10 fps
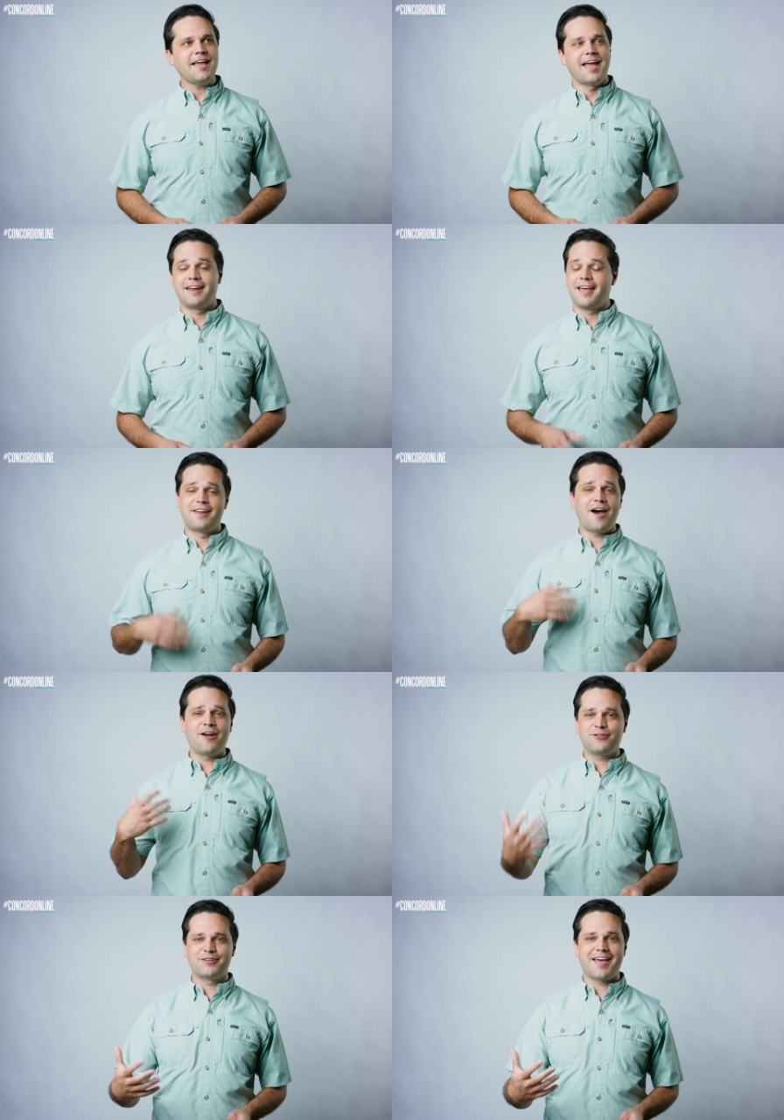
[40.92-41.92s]
And, and
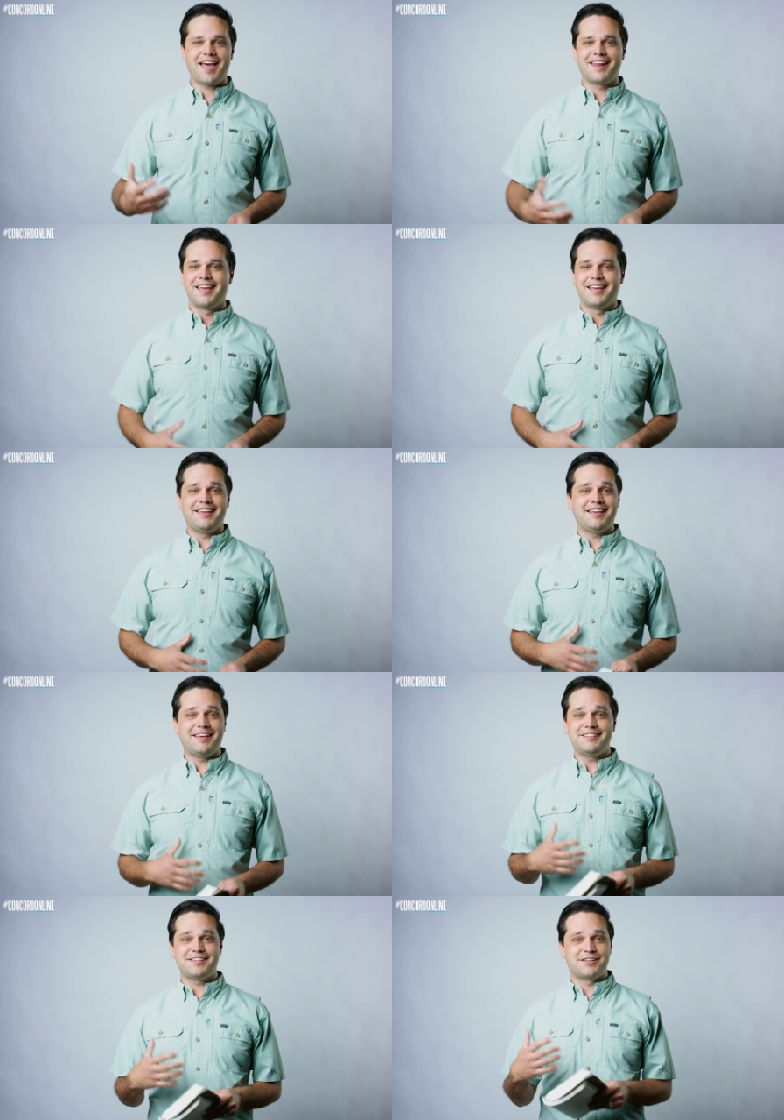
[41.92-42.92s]
not only that, he,
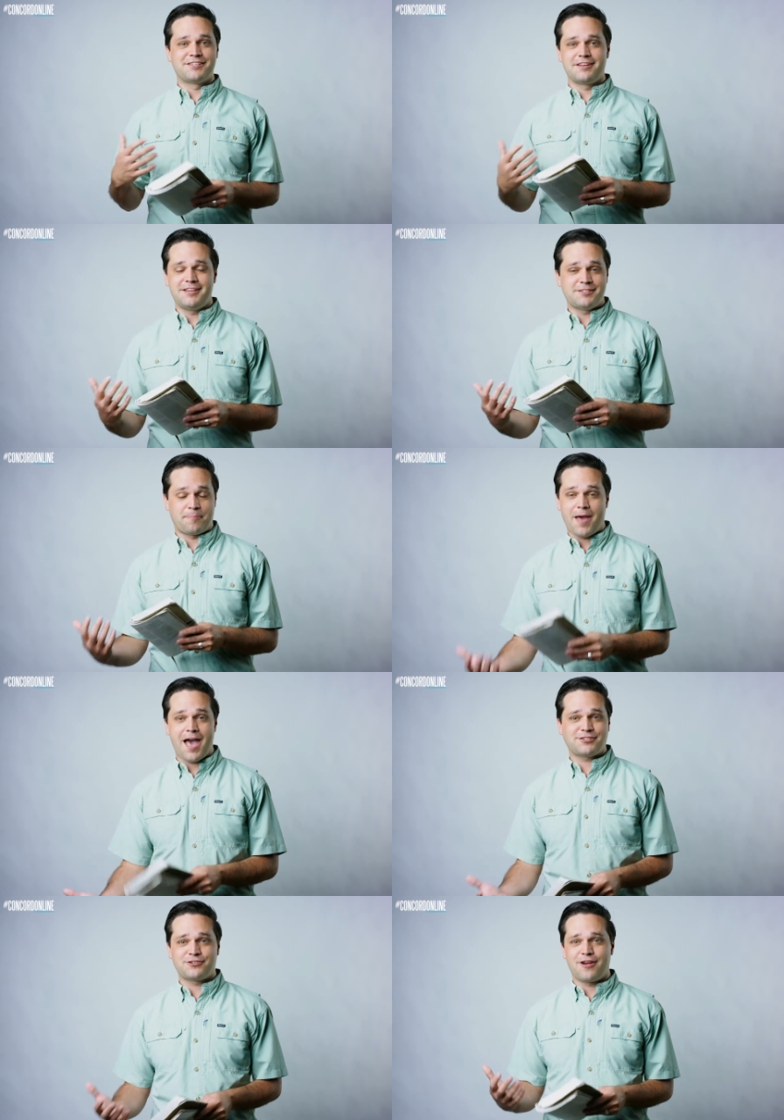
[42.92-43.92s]
he's, an he's a
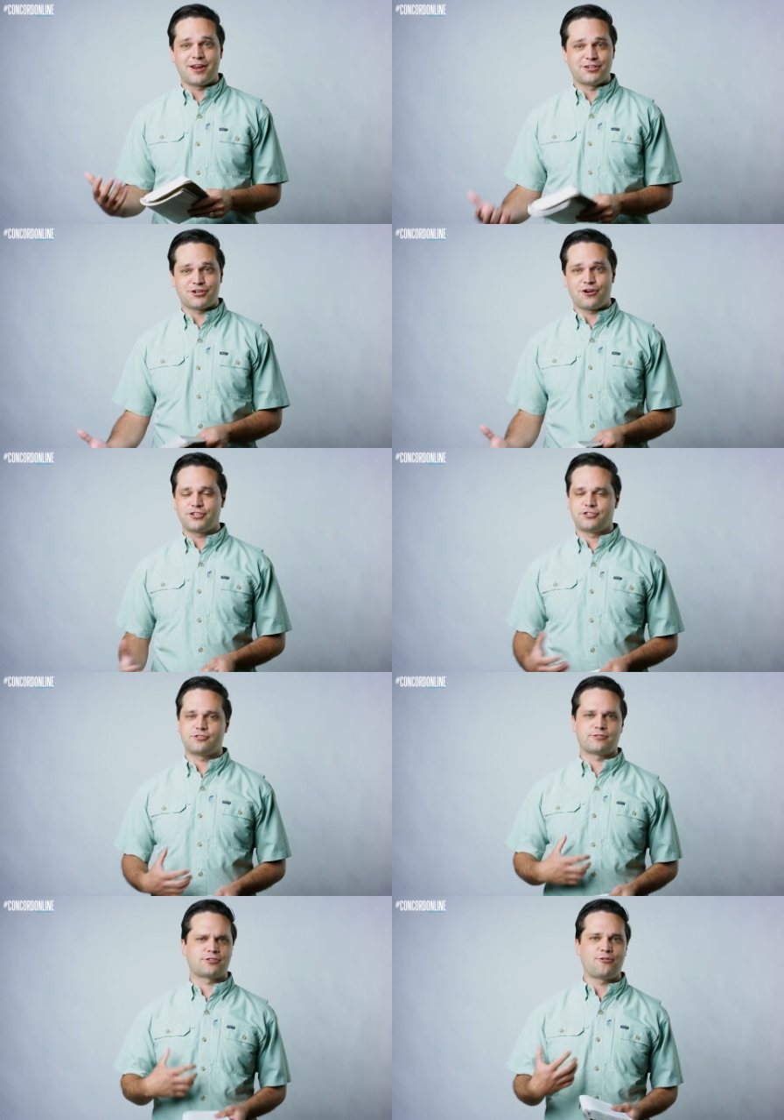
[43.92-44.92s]
pastor at a church, and
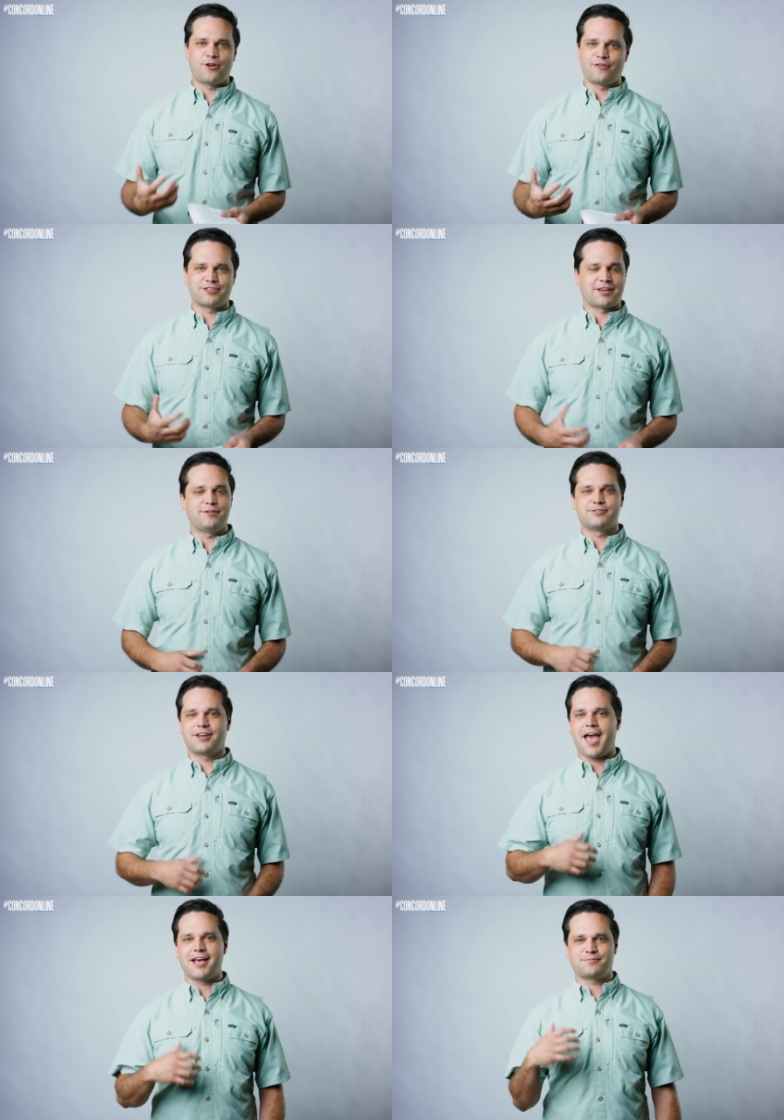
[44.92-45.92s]
so I was so nervous, like he was
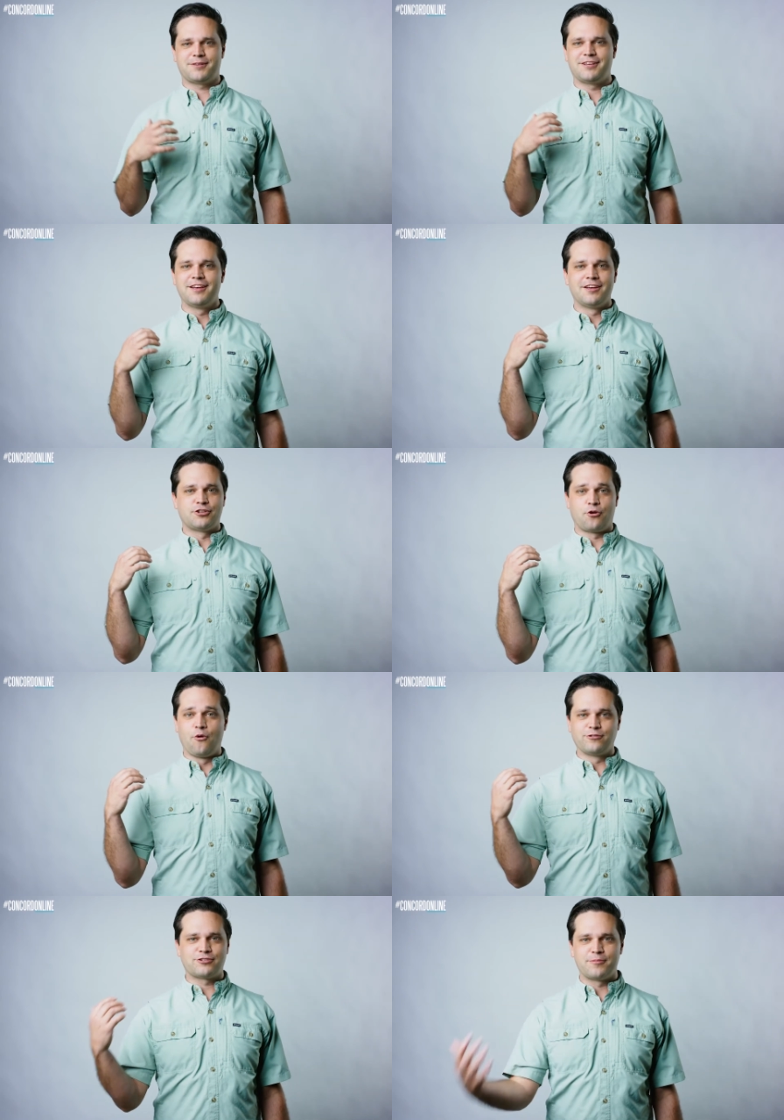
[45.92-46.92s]
gonna ask me to
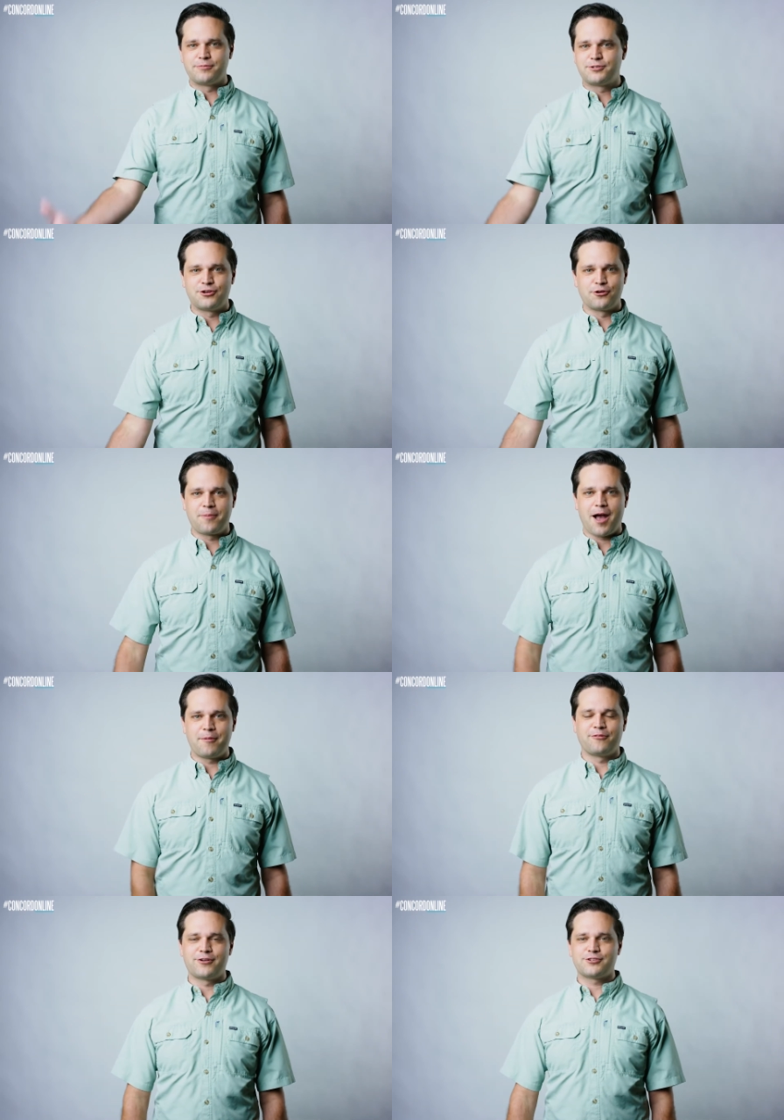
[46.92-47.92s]
quote some obscure
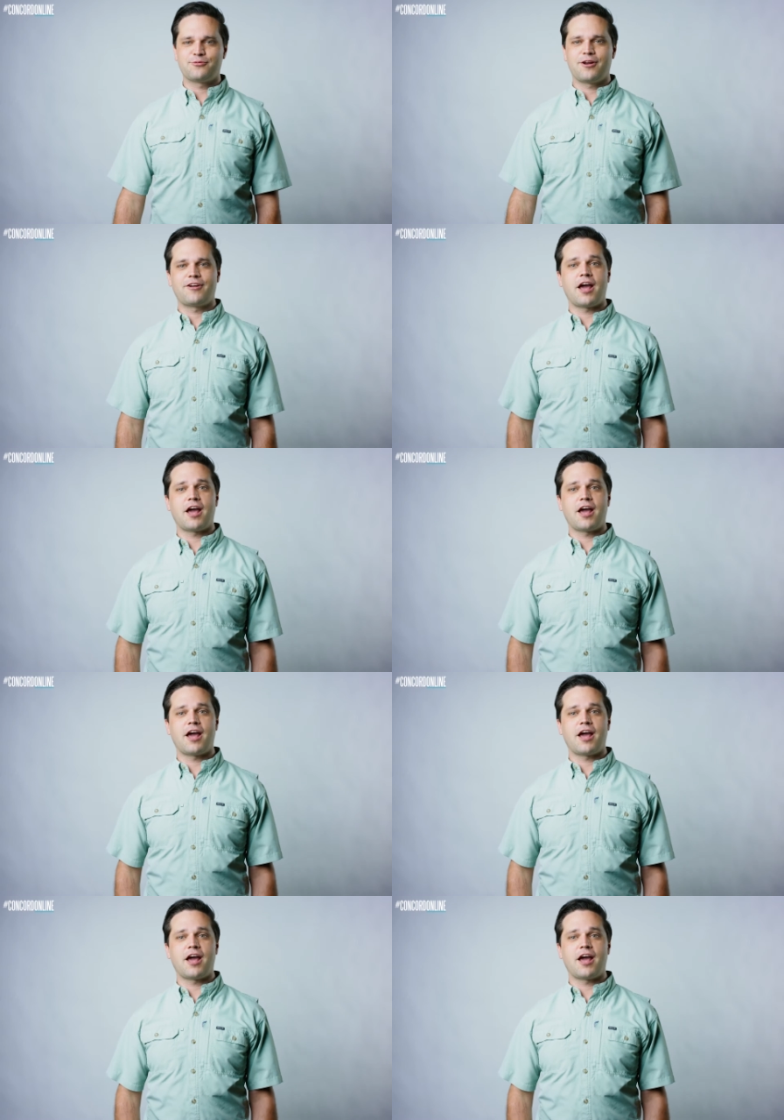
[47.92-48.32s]
Bible verse or whatever.